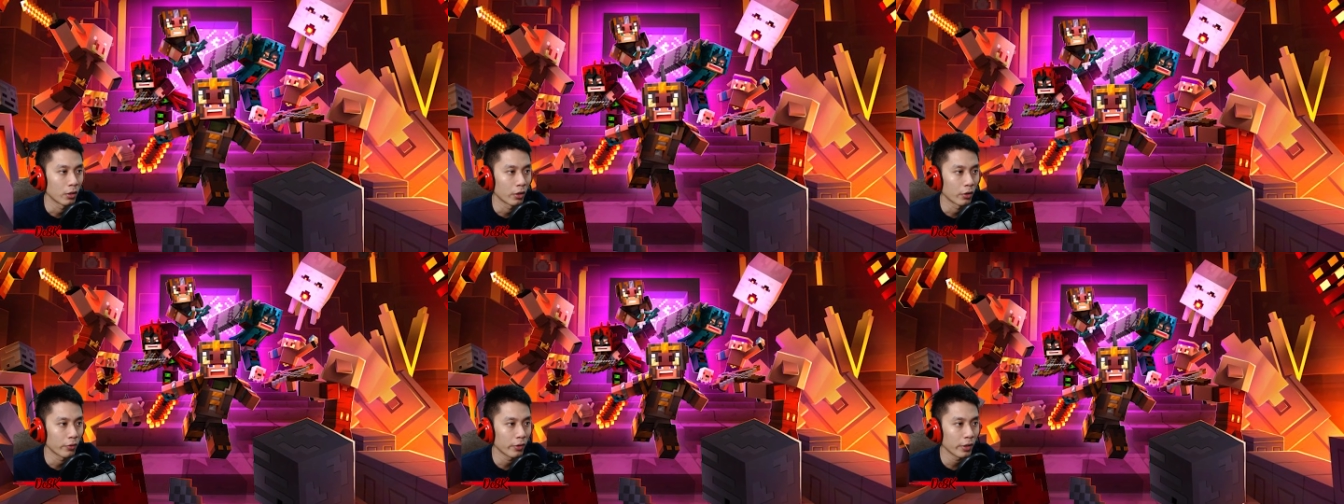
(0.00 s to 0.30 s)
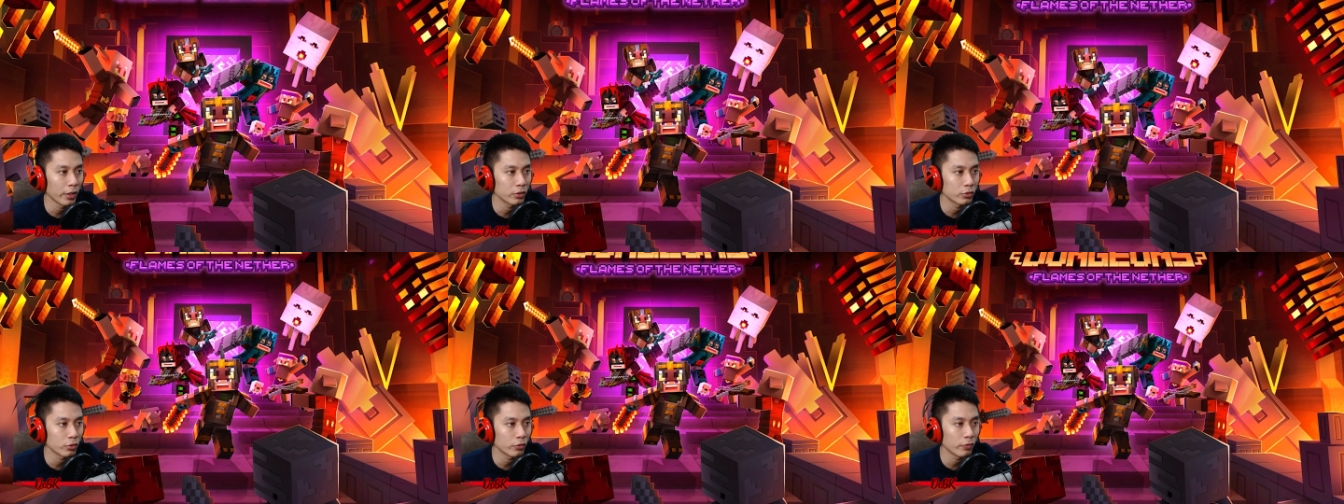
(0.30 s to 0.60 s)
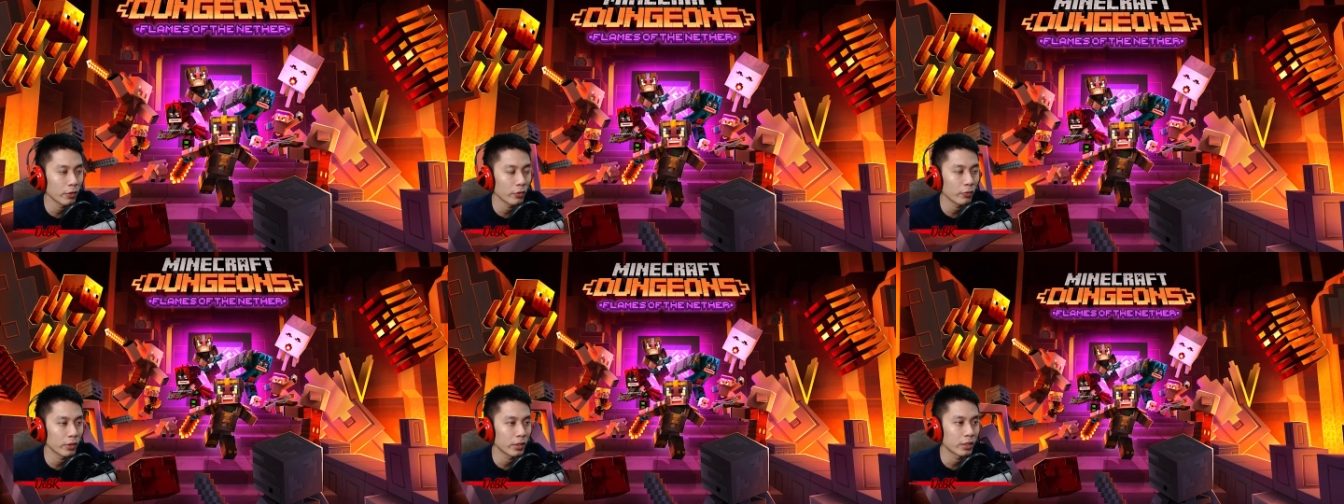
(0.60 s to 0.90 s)
Alright, so
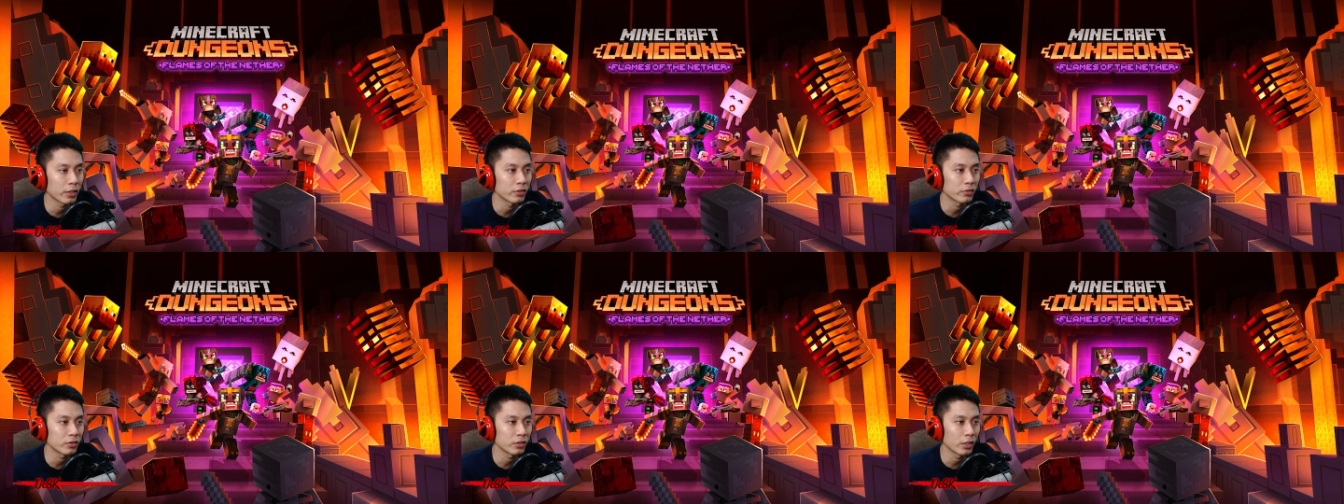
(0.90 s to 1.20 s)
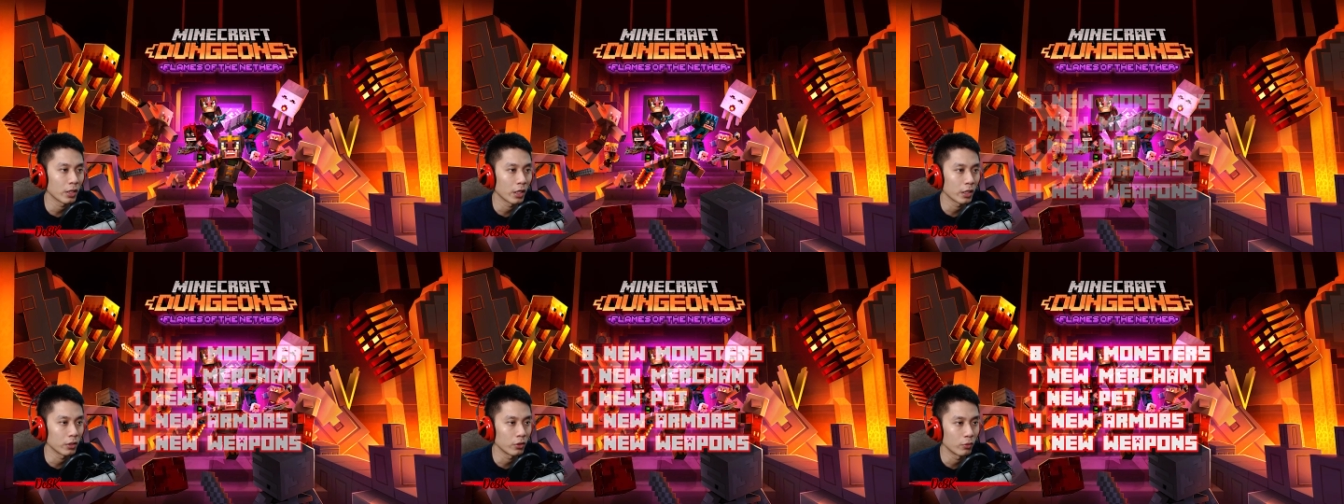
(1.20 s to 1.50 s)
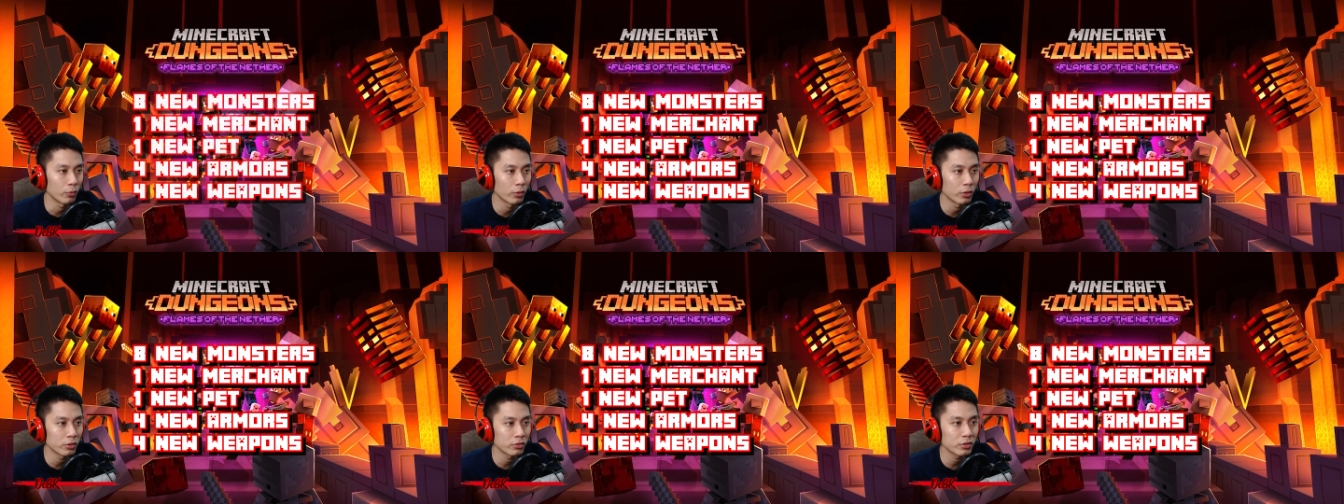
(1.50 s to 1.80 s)
far we can see 8
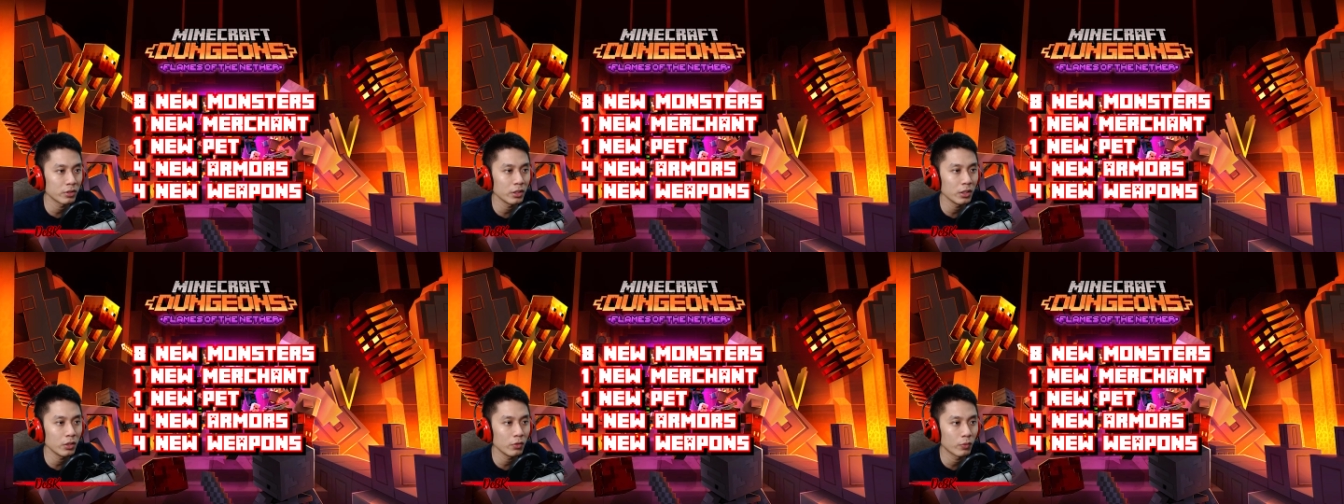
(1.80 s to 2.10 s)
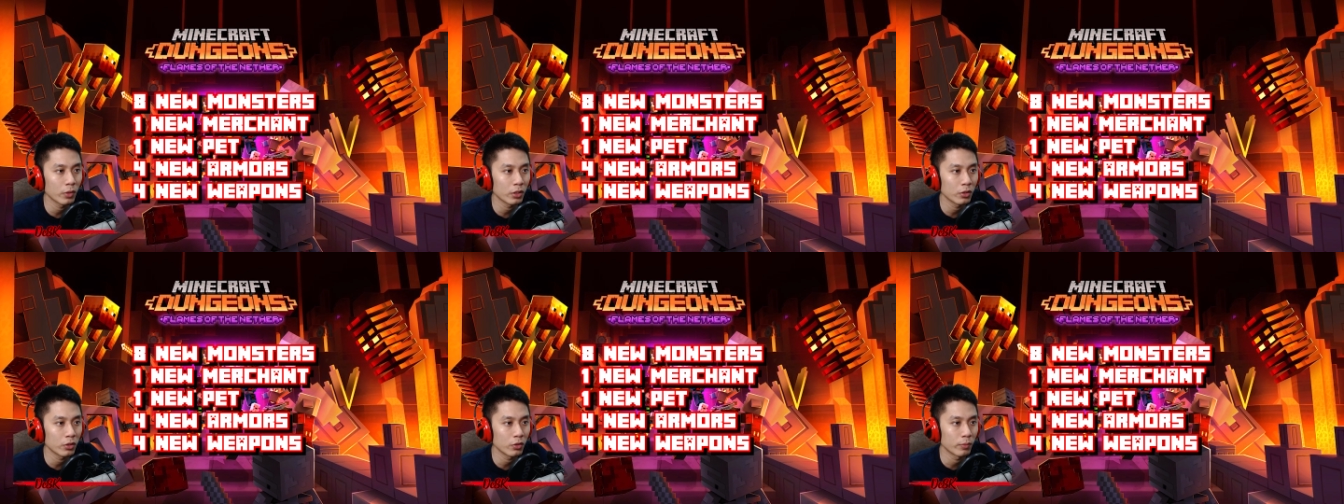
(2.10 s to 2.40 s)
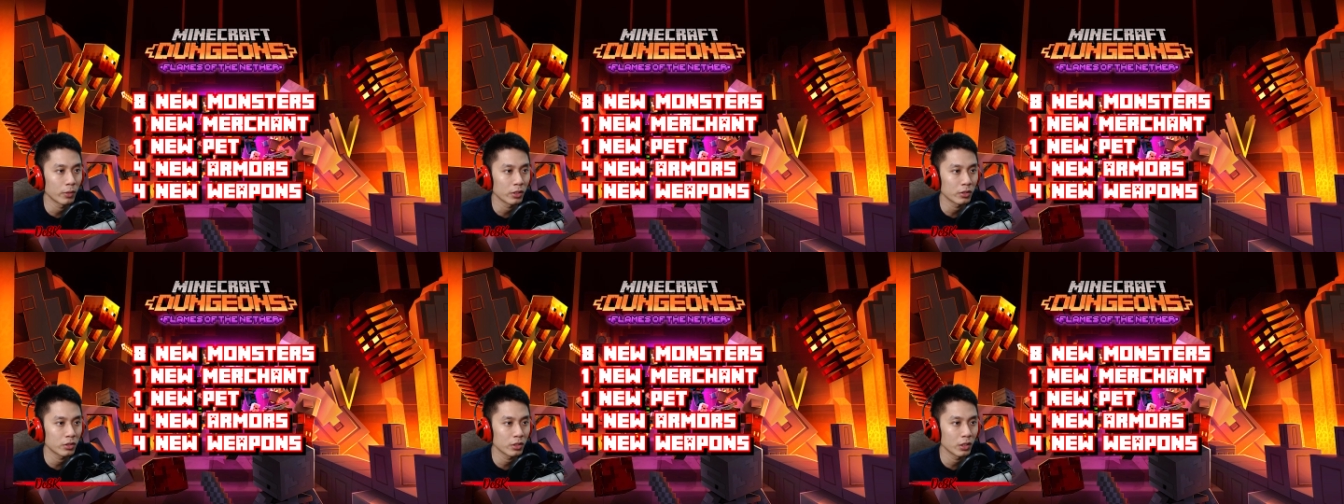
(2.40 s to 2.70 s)
new monster, 1 new
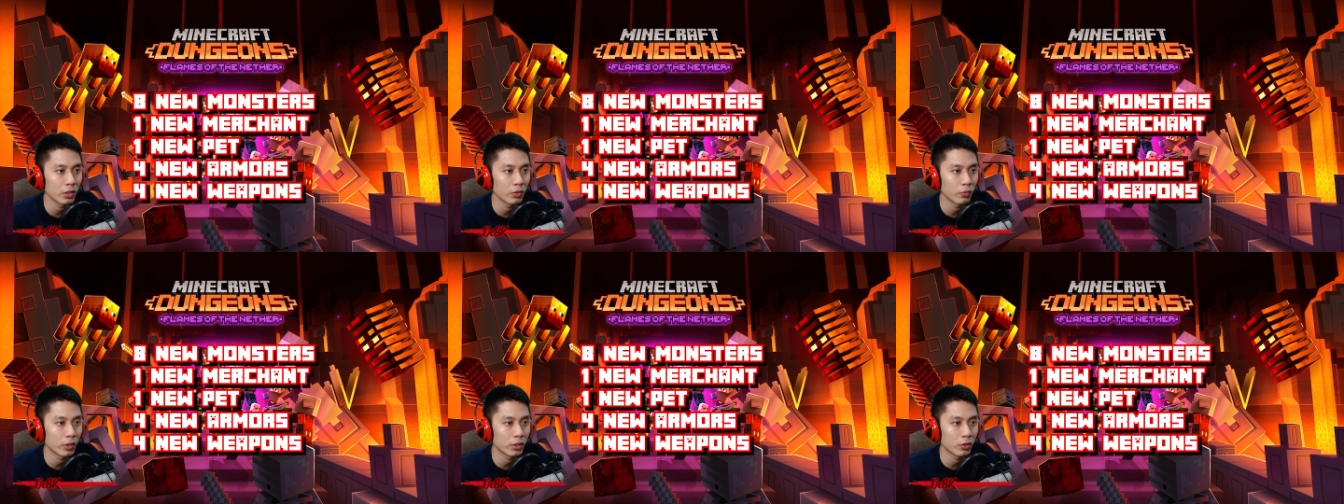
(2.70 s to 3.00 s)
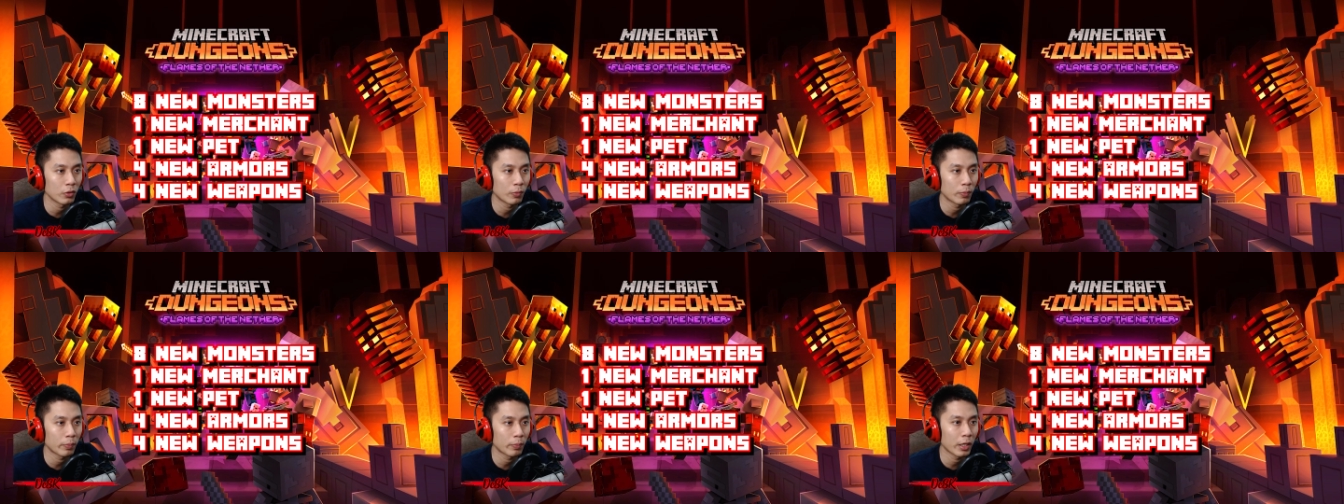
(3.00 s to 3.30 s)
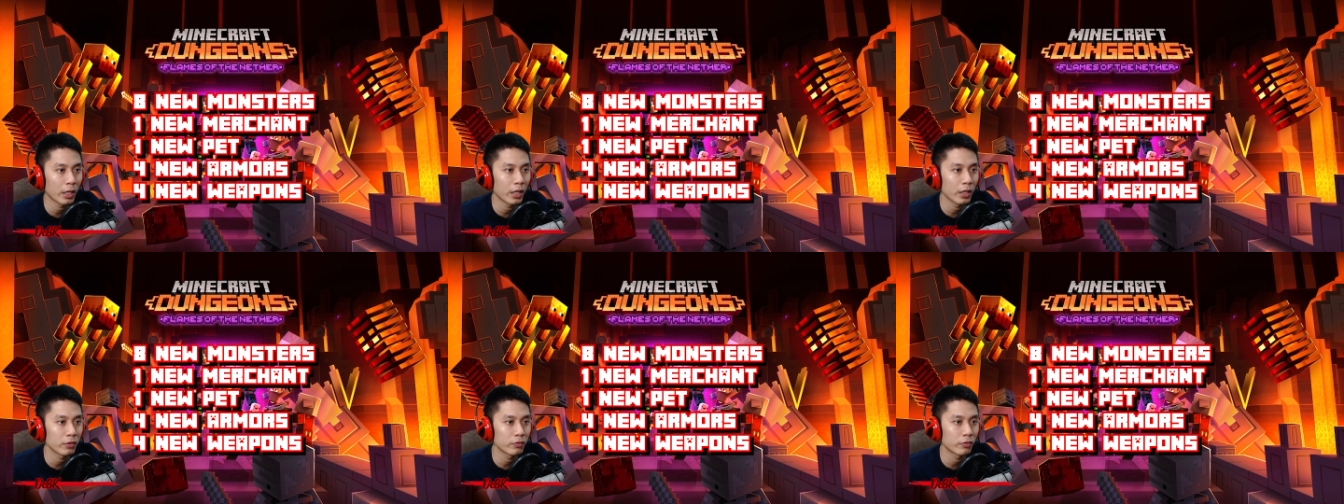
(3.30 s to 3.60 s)
merchant, 1 new
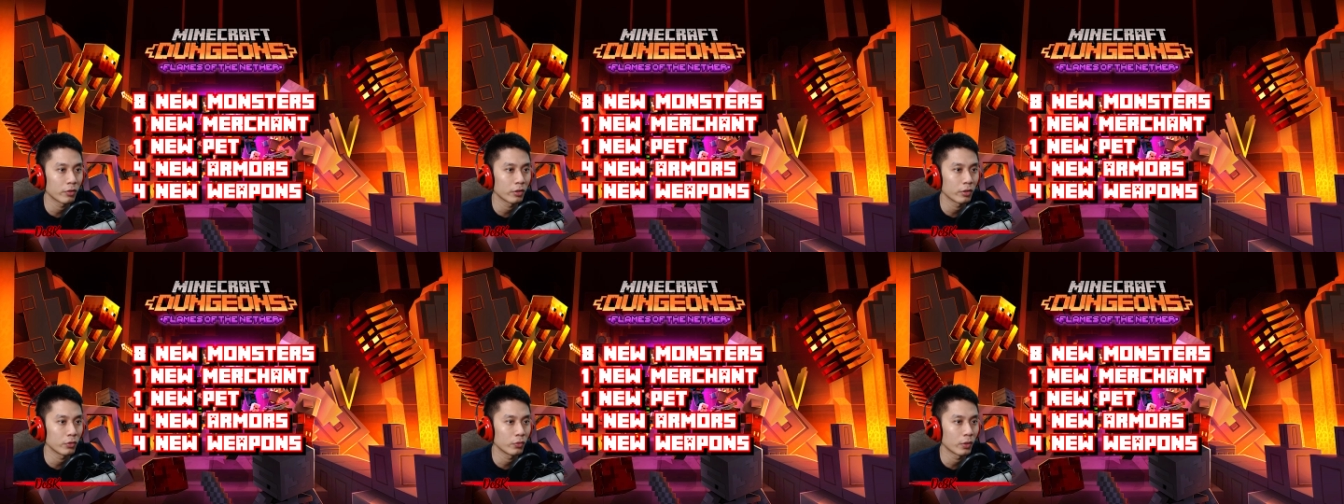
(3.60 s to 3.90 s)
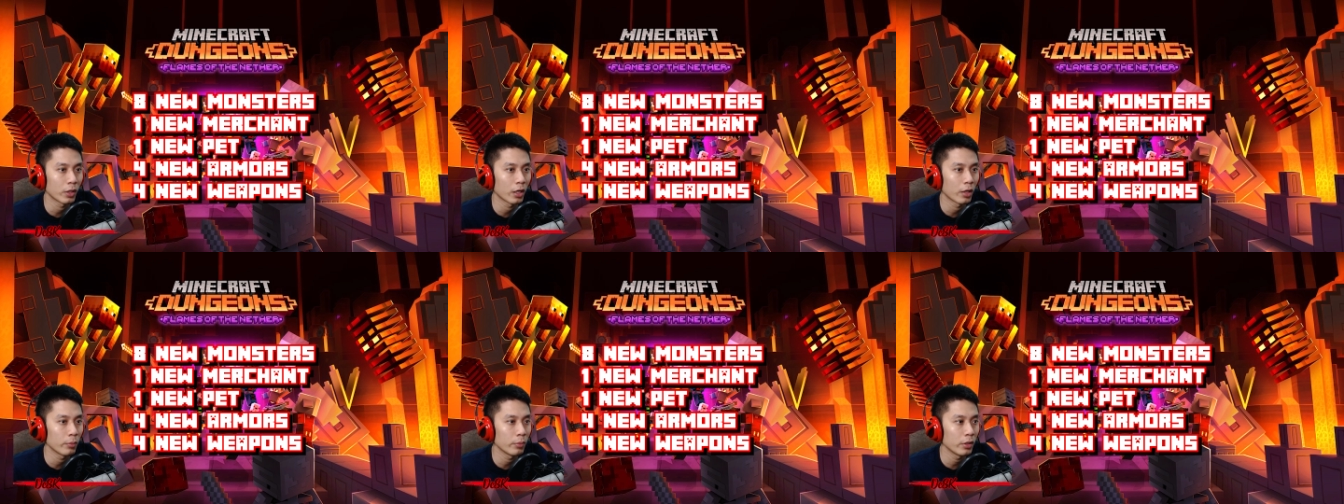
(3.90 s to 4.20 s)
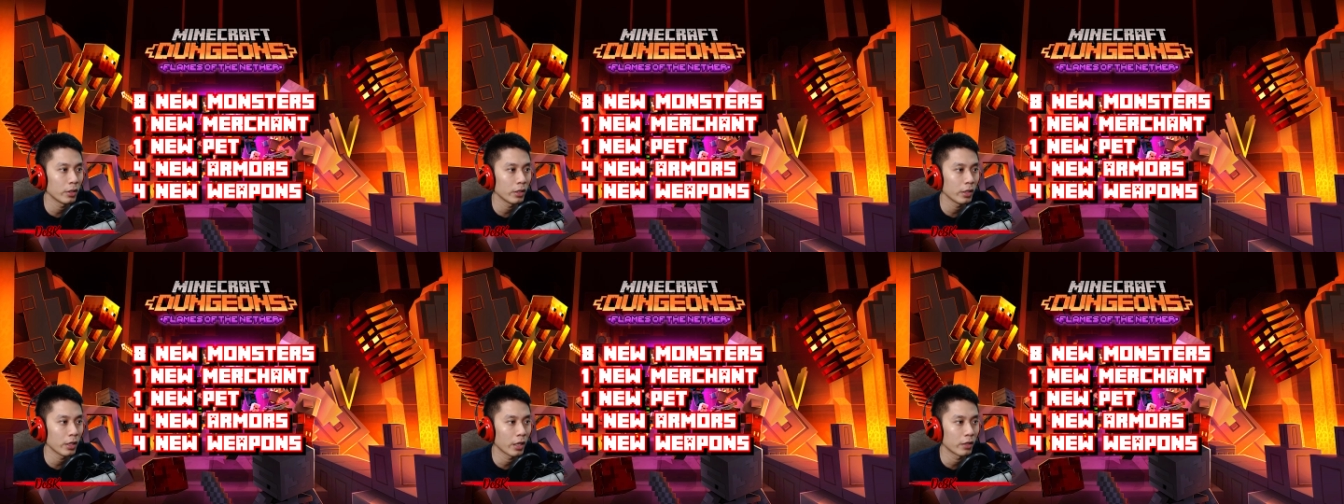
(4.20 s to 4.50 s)
pet, 4 new
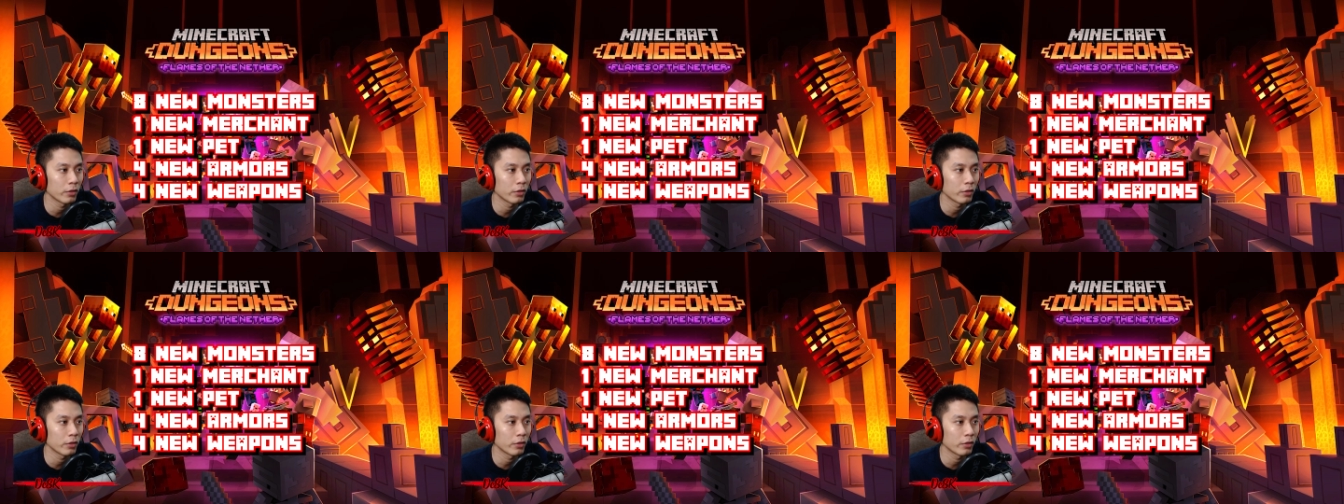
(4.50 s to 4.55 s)
armor,